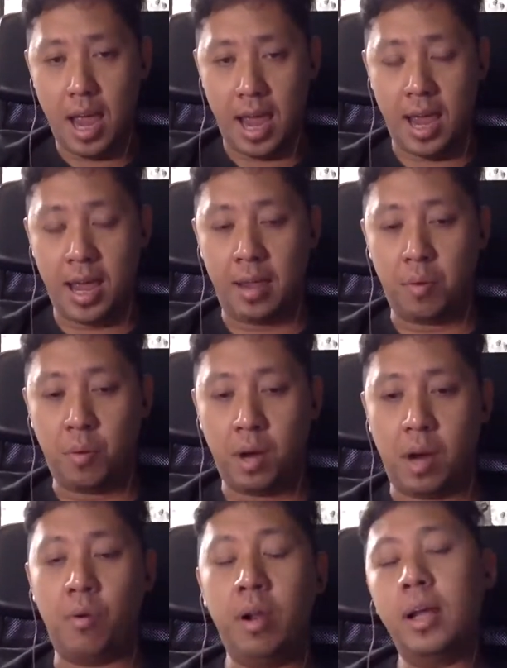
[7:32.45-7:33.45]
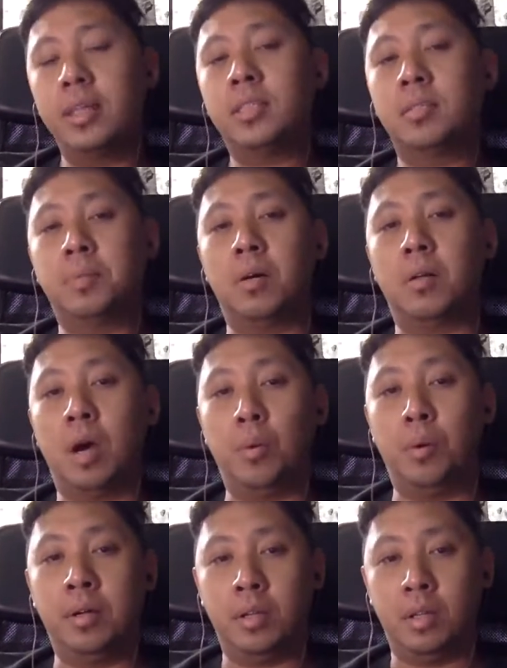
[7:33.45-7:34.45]
And what I realized about
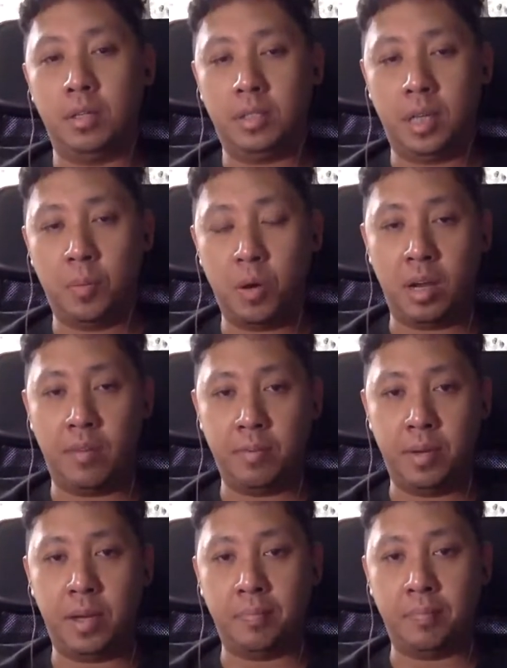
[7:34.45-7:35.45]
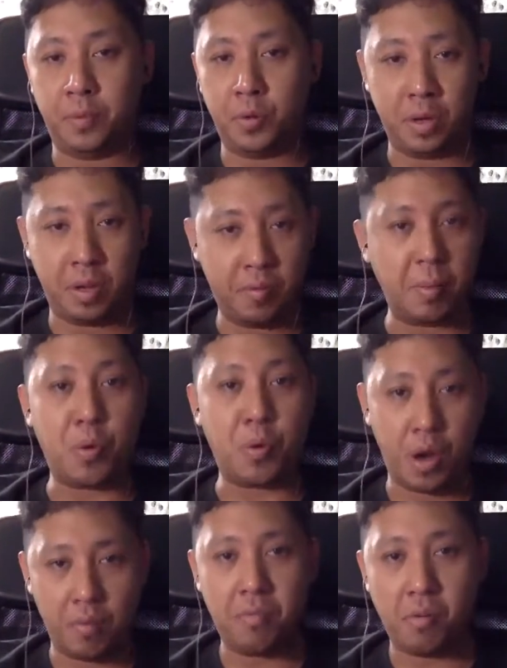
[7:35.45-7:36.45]
our Singapore government, I'm going to give them
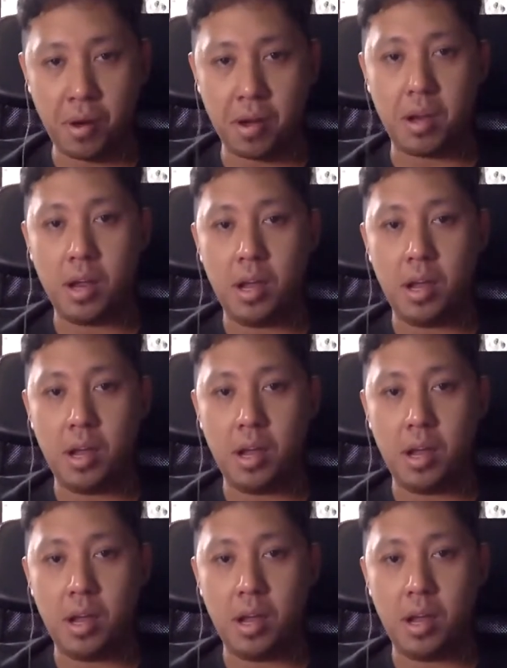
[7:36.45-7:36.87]
credit for it.